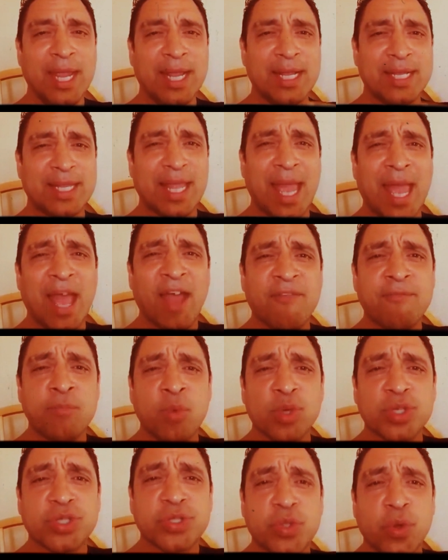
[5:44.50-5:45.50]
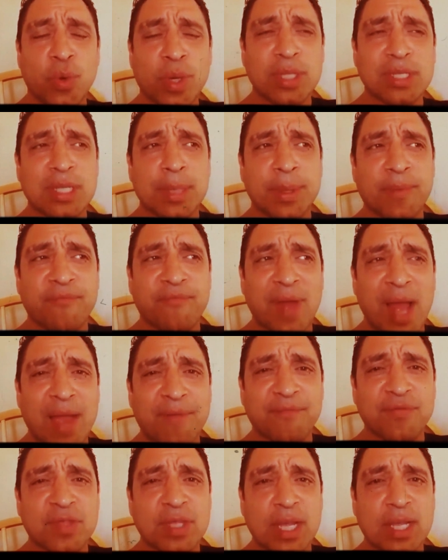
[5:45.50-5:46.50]
they have more students than the
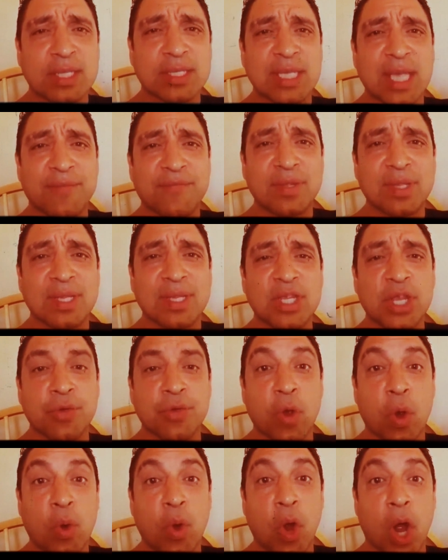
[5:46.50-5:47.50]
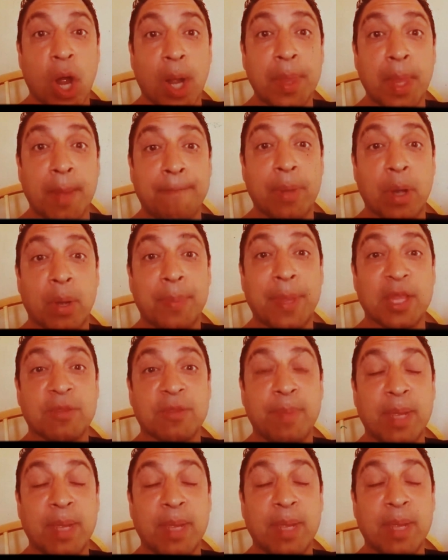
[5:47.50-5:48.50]
5, 6, 7-year-old underbelt that's
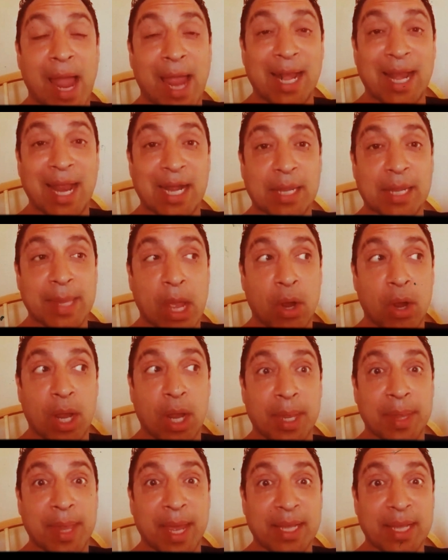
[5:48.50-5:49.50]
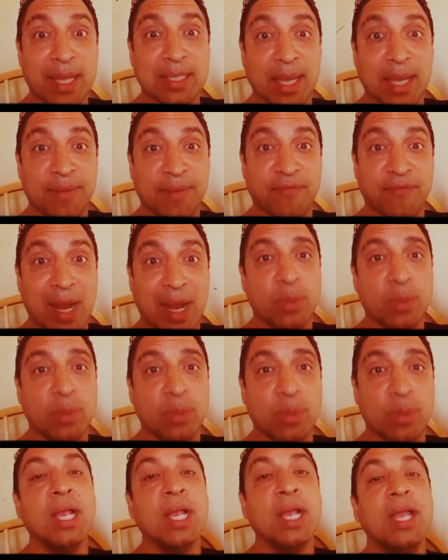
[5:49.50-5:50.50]
being highlighted now in the nighttime finals.
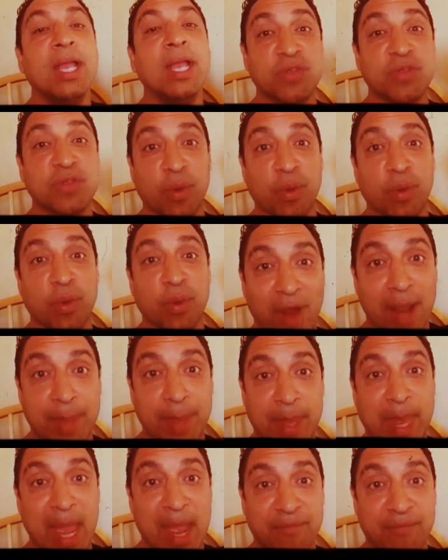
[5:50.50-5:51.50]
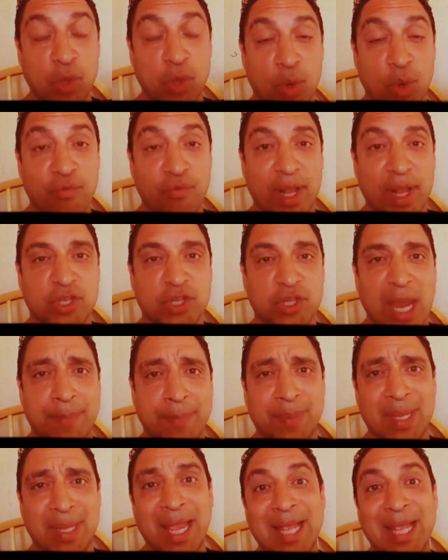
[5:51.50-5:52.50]
Even though Friday they have their own grand champion,
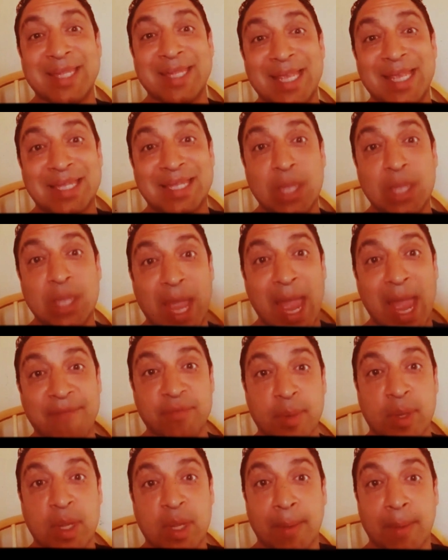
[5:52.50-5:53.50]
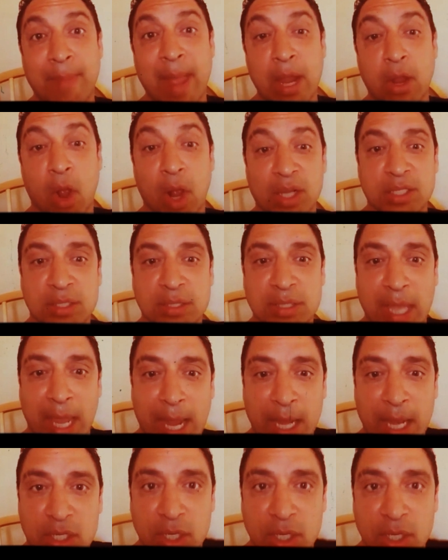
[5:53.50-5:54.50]
they still have them come back on
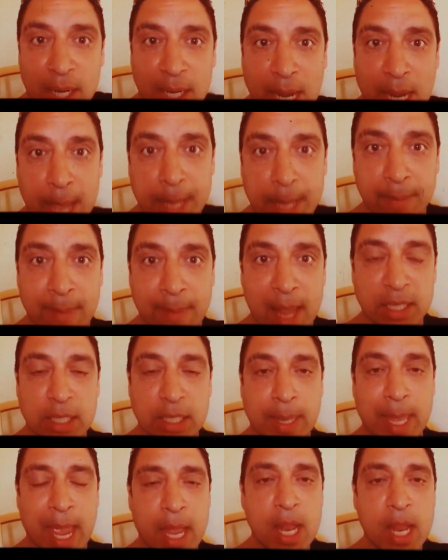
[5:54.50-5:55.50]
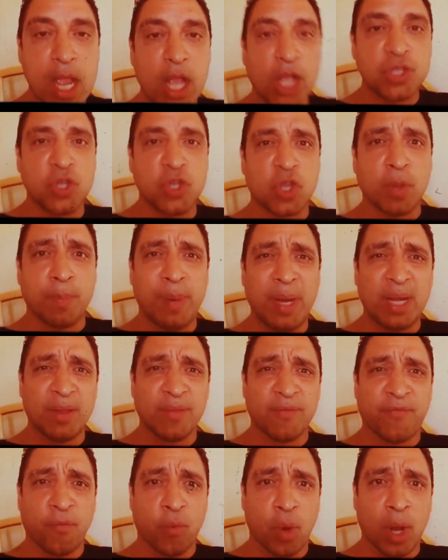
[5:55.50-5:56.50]
stage again. Imagine that, to compete in
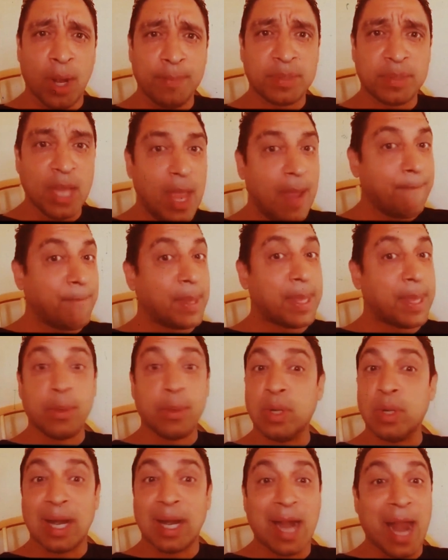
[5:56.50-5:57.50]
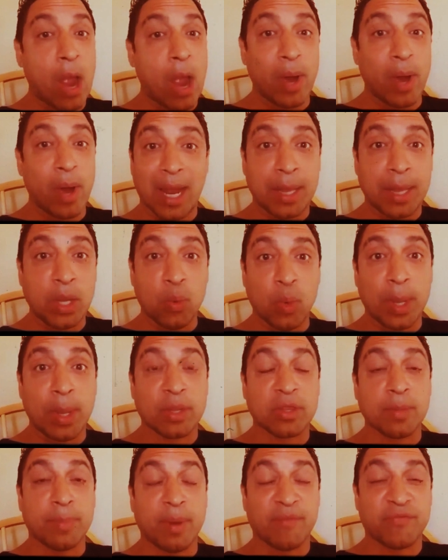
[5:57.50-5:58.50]
forms, but they don't allow anyone that's
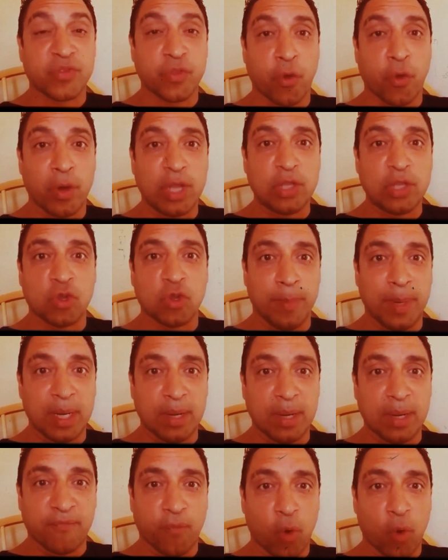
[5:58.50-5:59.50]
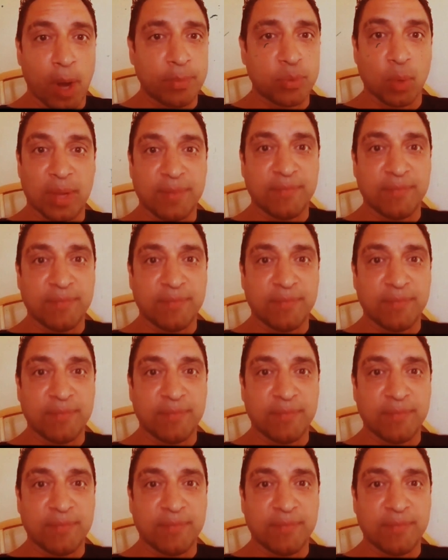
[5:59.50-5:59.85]
above 30 to compete in forms or even